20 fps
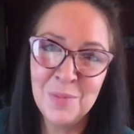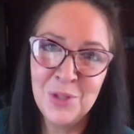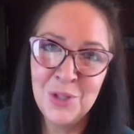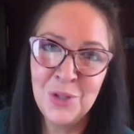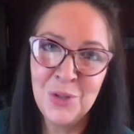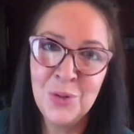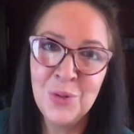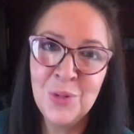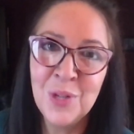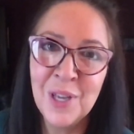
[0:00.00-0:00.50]

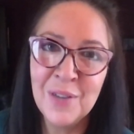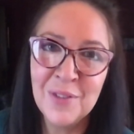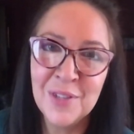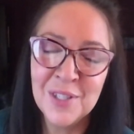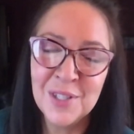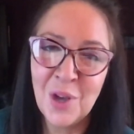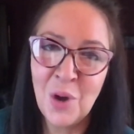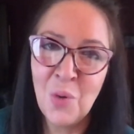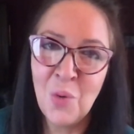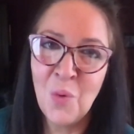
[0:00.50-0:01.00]
do give
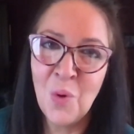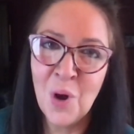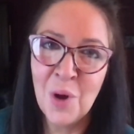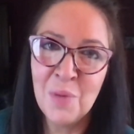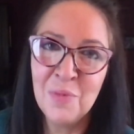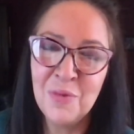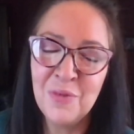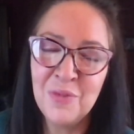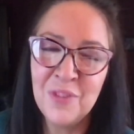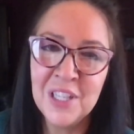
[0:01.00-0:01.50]
us a
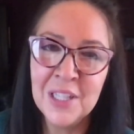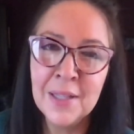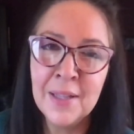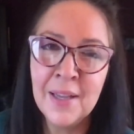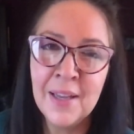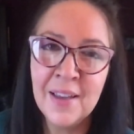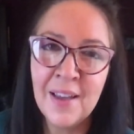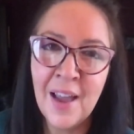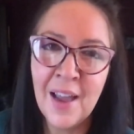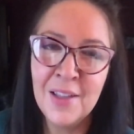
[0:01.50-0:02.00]
warm feeling,